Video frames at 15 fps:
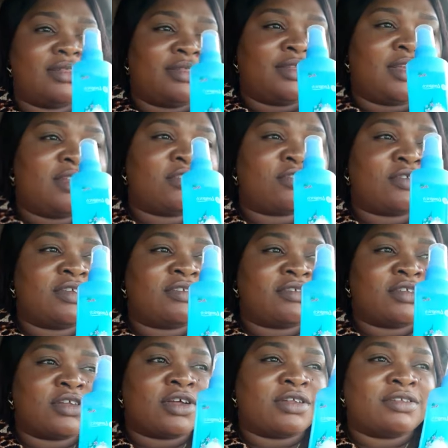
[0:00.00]
This is
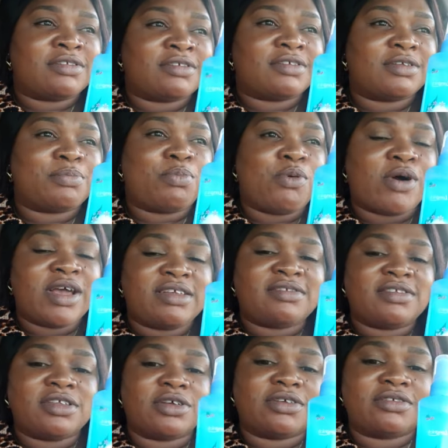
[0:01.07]
not
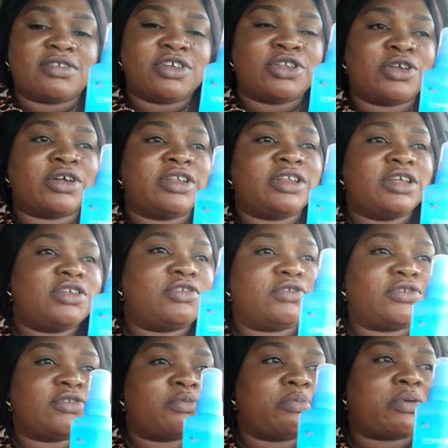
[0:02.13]
poisonous. You don't need to
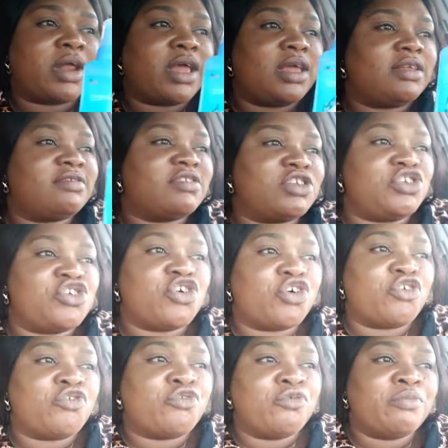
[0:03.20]
spray it in your
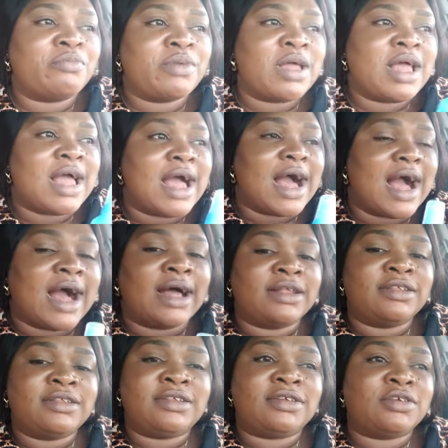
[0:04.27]
room
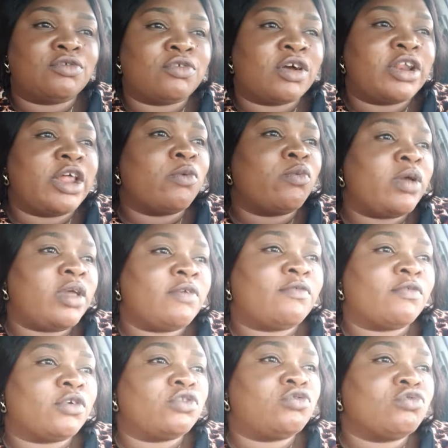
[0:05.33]
and run away
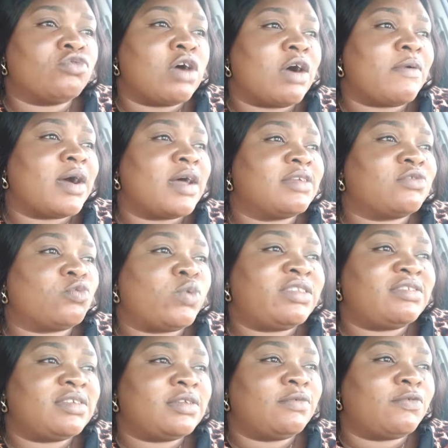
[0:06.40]
for 2 hours
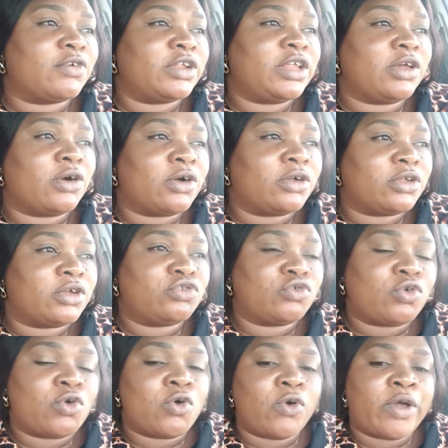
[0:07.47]
waiting for the odor to
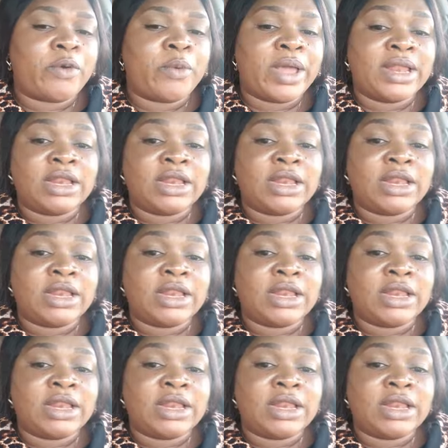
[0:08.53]
go away.